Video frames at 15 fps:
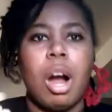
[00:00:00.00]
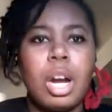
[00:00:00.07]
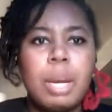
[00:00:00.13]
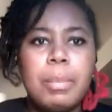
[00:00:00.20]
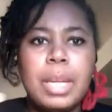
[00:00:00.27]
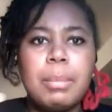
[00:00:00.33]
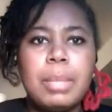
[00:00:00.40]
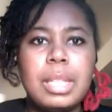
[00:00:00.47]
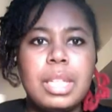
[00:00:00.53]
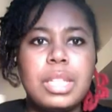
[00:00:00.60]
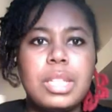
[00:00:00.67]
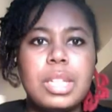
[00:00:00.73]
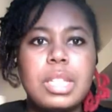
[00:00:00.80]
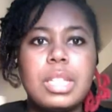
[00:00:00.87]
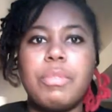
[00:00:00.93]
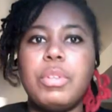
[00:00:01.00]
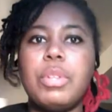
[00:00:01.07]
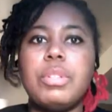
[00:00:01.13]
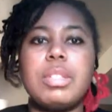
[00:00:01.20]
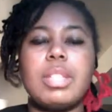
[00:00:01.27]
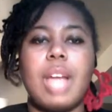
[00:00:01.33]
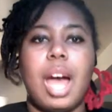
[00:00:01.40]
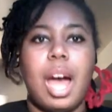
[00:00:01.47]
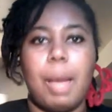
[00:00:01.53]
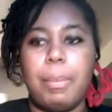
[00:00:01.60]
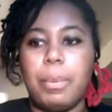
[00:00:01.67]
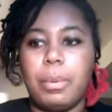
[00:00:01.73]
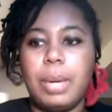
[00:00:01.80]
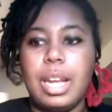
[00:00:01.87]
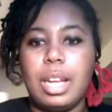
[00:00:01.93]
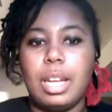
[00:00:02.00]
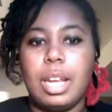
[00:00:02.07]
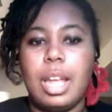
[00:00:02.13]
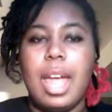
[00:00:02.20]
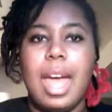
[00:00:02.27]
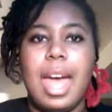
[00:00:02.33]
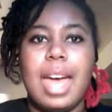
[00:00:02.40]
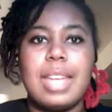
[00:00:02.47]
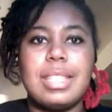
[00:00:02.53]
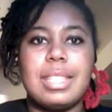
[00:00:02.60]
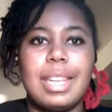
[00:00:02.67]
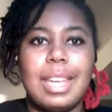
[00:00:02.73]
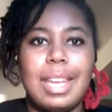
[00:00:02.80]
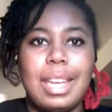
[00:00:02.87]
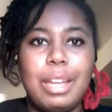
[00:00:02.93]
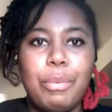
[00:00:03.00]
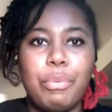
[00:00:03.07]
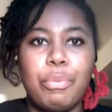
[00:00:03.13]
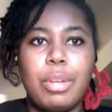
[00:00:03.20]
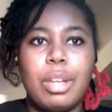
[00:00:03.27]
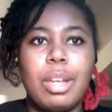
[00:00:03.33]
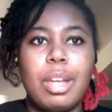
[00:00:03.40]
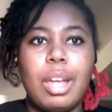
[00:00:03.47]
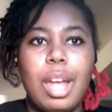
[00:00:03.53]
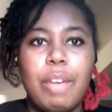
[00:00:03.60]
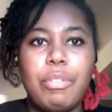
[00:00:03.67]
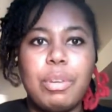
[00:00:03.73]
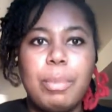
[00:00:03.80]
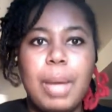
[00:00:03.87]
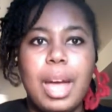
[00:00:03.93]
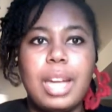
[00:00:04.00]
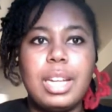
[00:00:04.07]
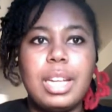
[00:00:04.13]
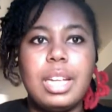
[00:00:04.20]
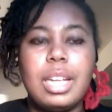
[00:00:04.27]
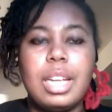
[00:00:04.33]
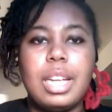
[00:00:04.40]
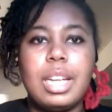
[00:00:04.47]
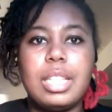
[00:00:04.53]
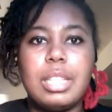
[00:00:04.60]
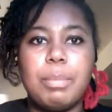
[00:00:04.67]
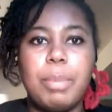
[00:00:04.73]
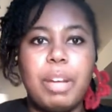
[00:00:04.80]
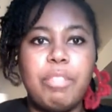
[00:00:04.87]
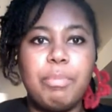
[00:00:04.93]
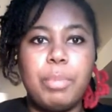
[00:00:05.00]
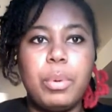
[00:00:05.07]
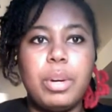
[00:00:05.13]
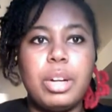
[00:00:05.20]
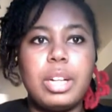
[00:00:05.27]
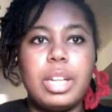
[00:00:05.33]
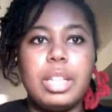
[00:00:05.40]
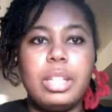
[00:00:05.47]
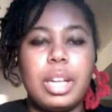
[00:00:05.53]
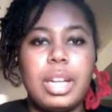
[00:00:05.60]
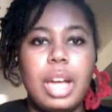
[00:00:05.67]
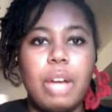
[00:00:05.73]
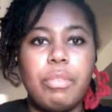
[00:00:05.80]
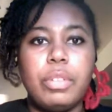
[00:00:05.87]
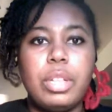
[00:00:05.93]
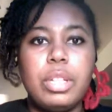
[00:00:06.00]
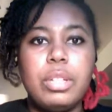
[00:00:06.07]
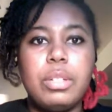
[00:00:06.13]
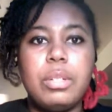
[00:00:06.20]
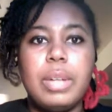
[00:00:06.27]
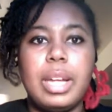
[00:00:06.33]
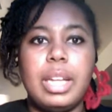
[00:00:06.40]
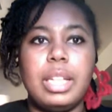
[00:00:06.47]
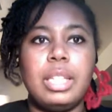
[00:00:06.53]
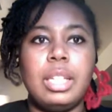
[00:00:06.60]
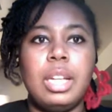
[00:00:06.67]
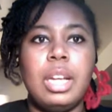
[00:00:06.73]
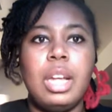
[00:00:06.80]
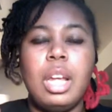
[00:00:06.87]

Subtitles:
are being malicious, if you just operate as if everybody is above board and looking out for you and